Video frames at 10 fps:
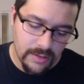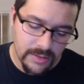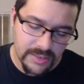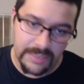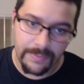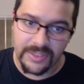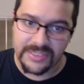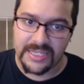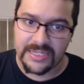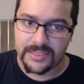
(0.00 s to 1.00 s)
Simple as
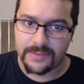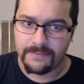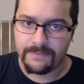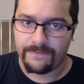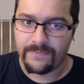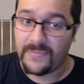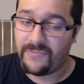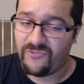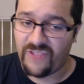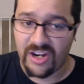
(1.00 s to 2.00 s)
this.
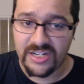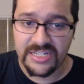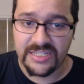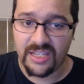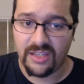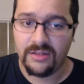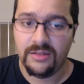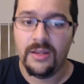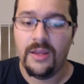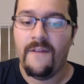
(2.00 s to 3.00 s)
Very detailed,
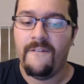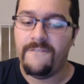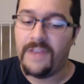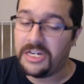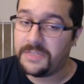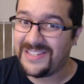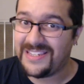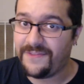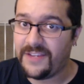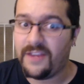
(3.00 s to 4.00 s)
very
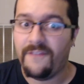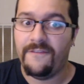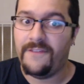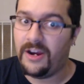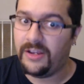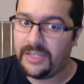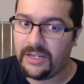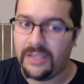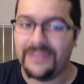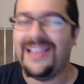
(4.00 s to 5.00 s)
specific, very
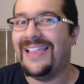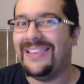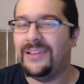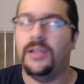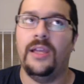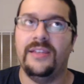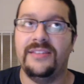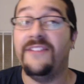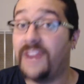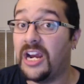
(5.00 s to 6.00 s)
it's not, I
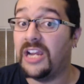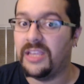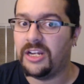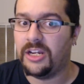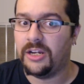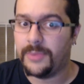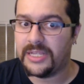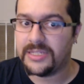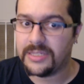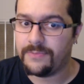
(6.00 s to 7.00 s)
say very linear
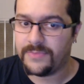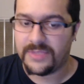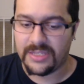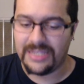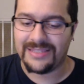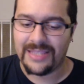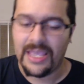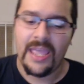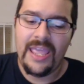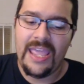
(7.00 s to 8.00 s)
because it's
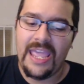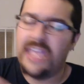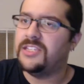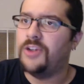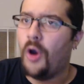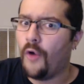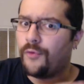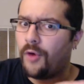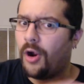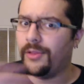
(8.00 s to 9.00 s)
an
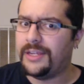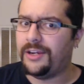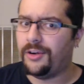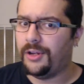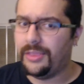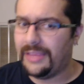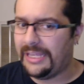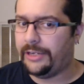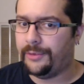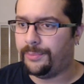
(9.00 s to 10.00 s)
overall
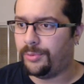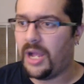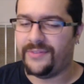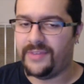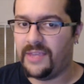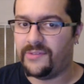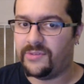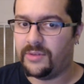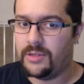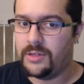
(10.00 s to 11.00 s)
linear
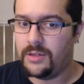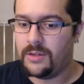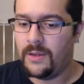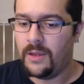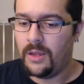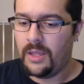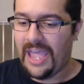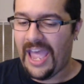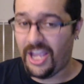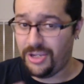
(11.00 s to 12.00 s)
process.
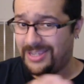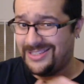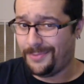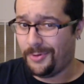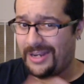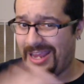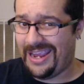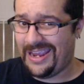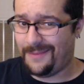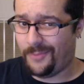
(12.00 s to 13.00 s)
How you get to point
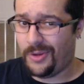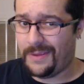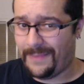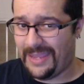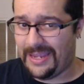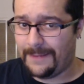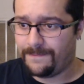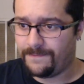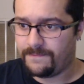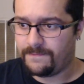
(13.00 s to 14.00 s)
A and point B
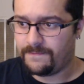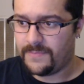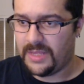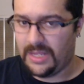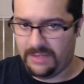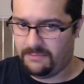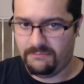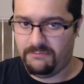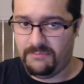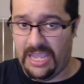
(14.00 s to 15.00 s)

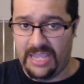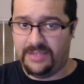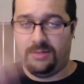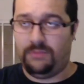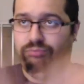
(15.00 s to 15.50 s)
is